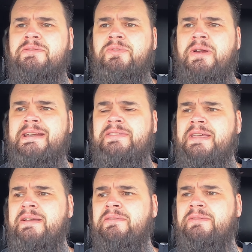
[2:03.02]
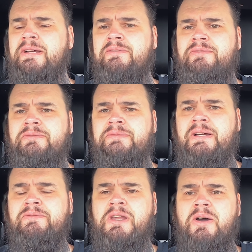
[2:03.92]
for anything of
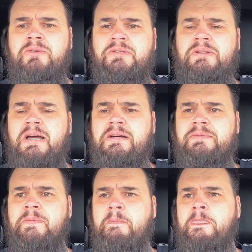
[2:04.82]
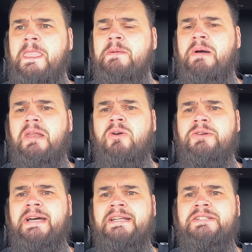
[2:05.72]
note. My local
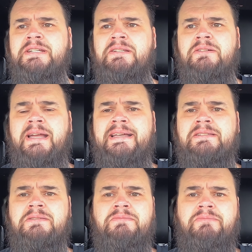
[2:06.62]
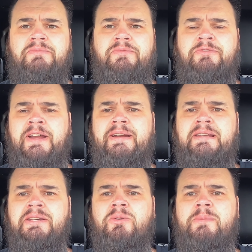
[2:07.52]
Dodge dealer has very
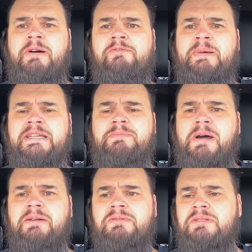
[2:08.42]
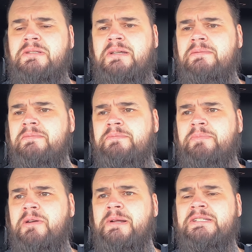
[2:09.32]
little above base models.
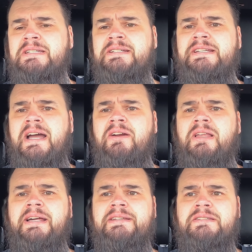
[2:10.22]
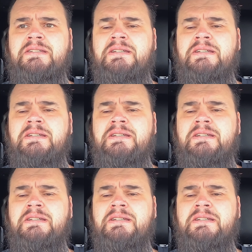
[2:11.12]
Pretty much the entire lot is